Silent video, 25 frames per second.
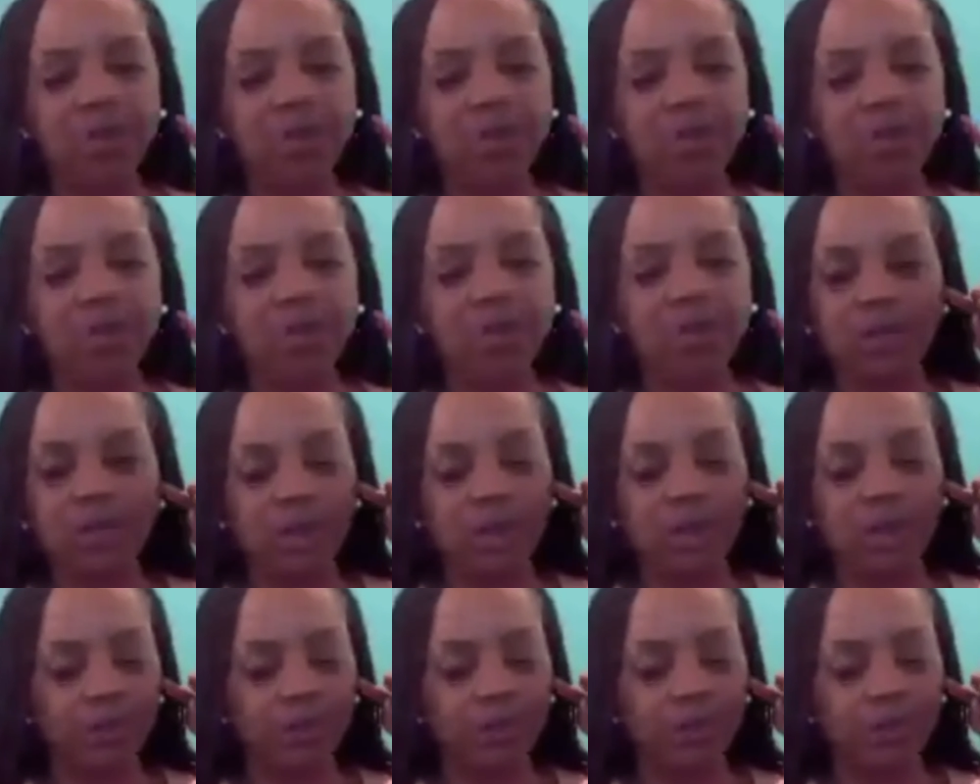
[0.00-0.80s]
in
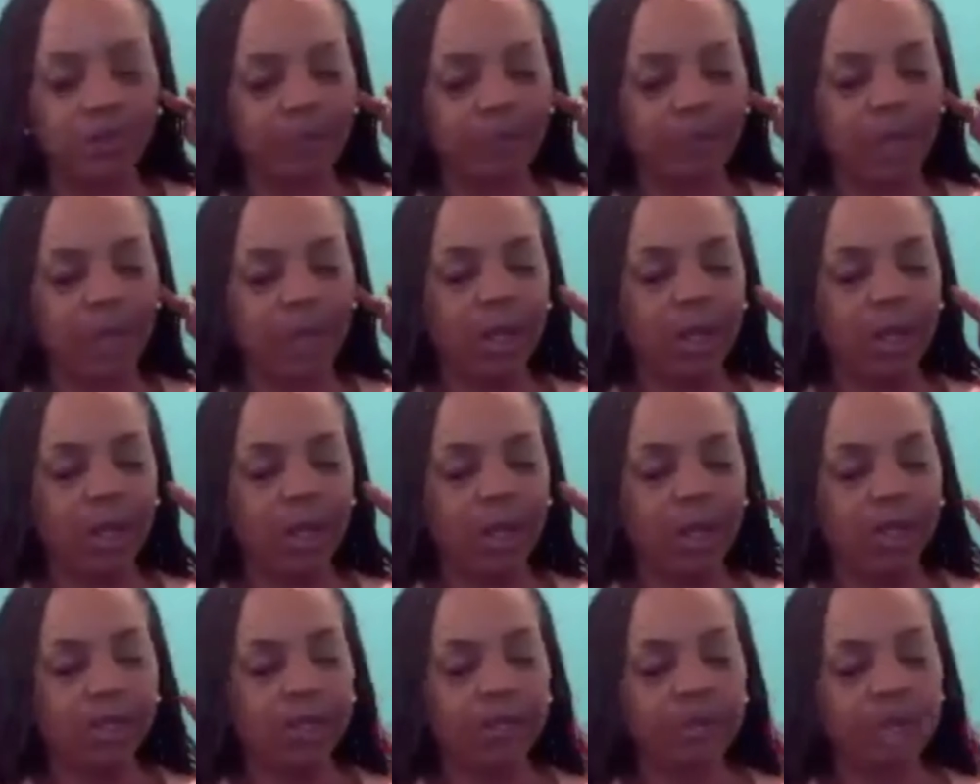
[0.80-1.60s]
character.
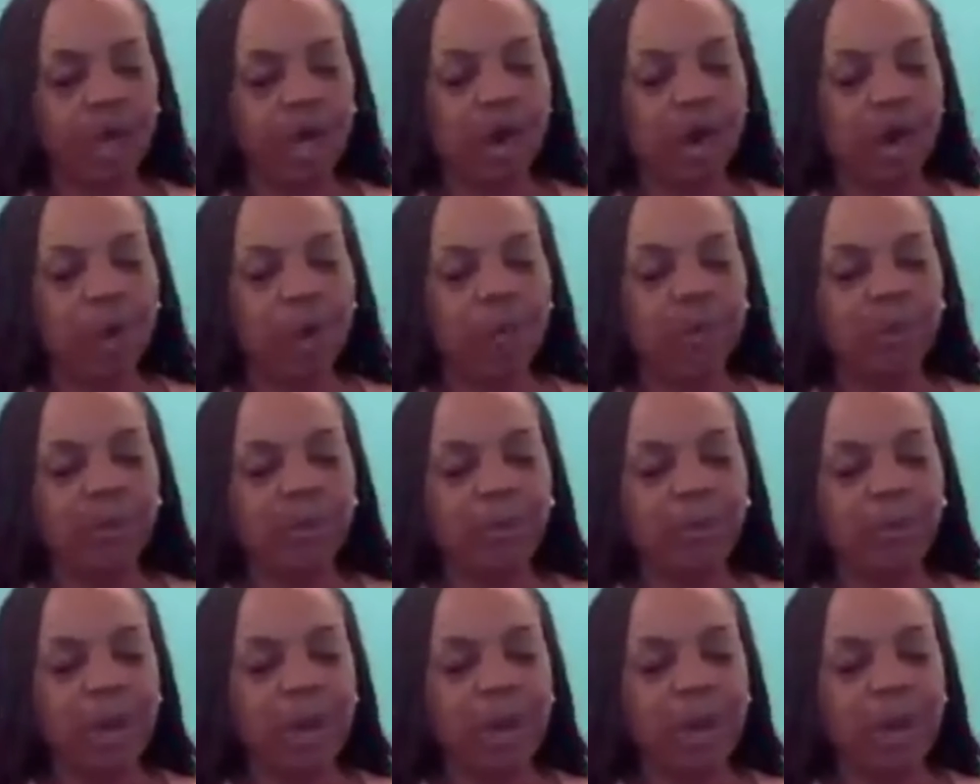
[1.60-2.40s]
So
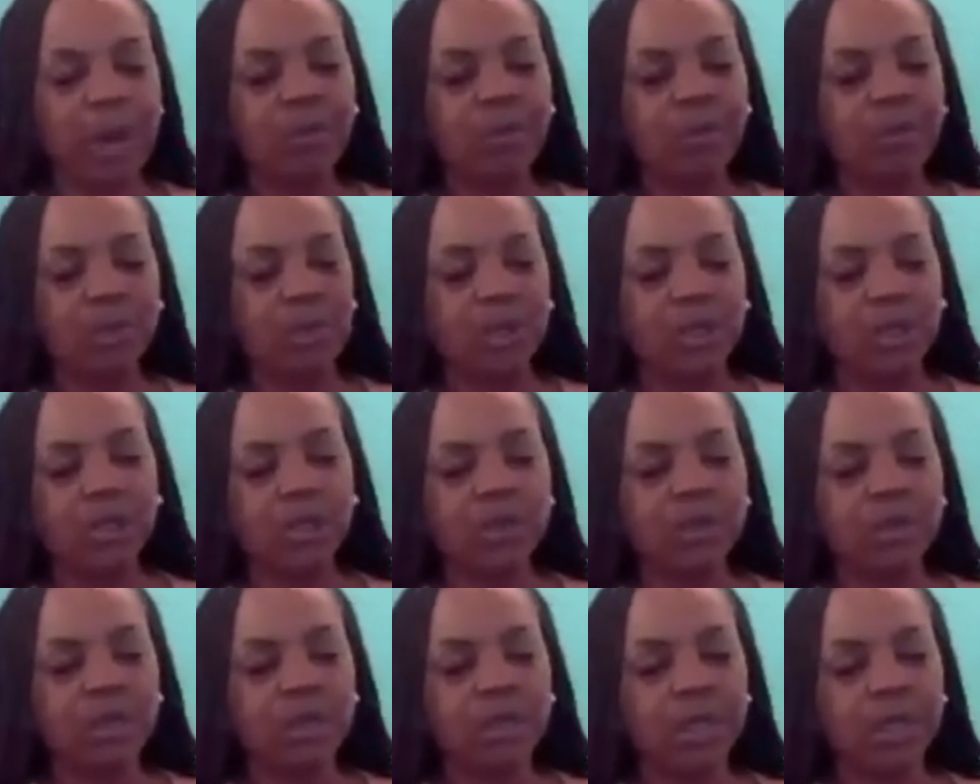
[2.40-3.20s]
I opened my
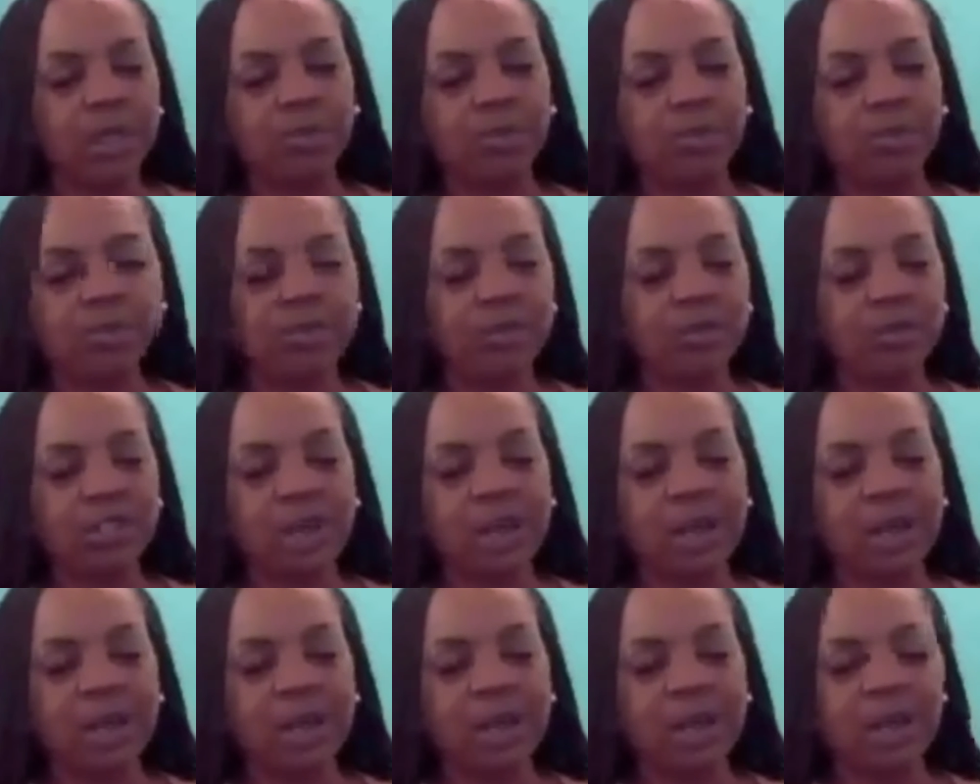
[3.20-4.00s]
Bible to, to
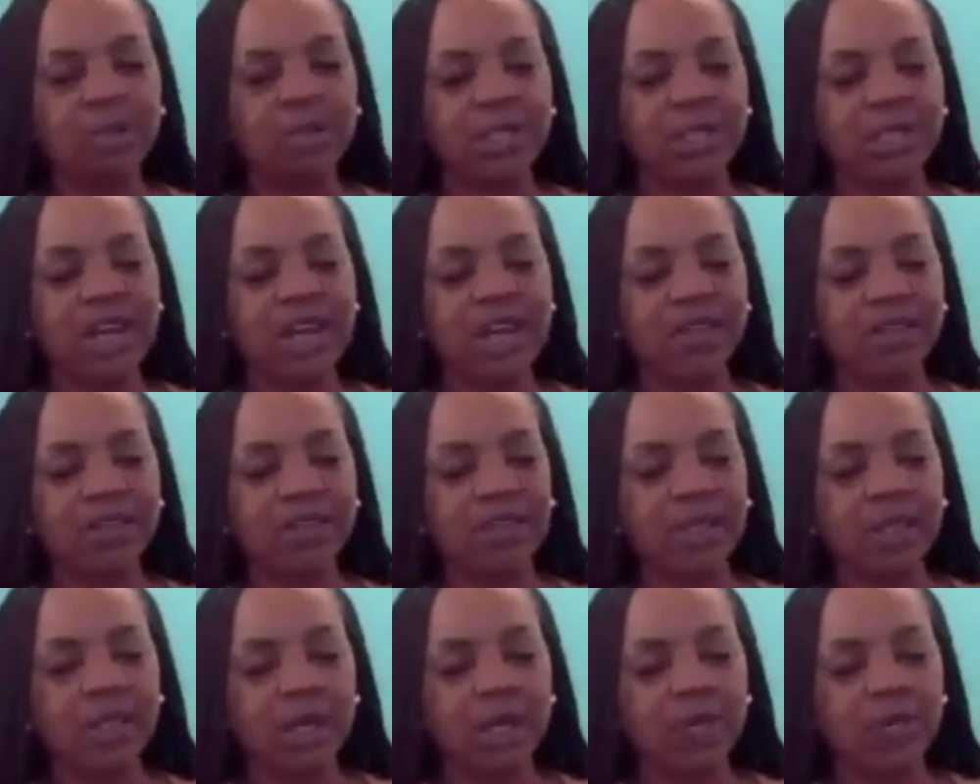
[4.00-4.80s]
Hebrews chapter
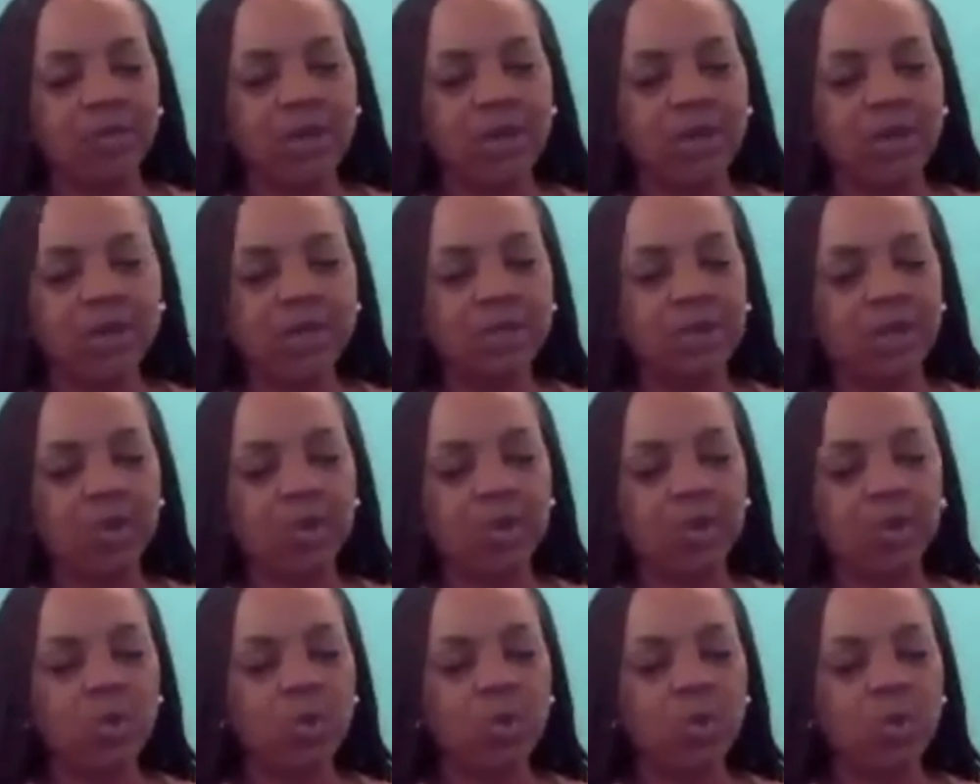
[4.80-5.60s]
11,
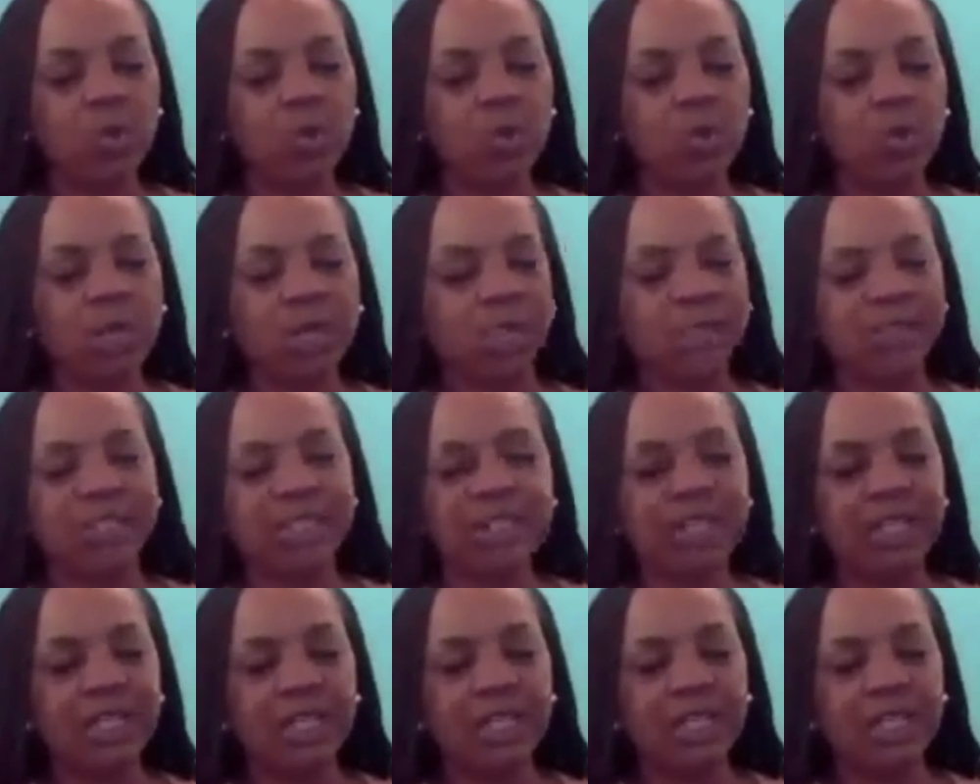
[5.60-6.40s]
verse number 1,
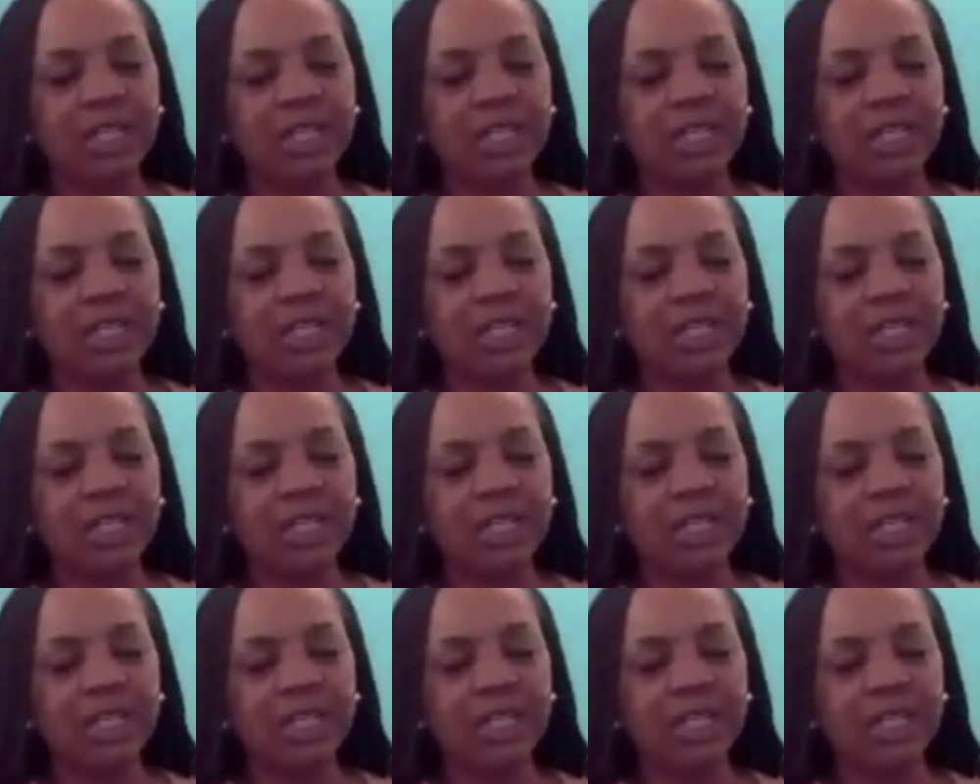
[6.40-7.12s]
sitting in, the,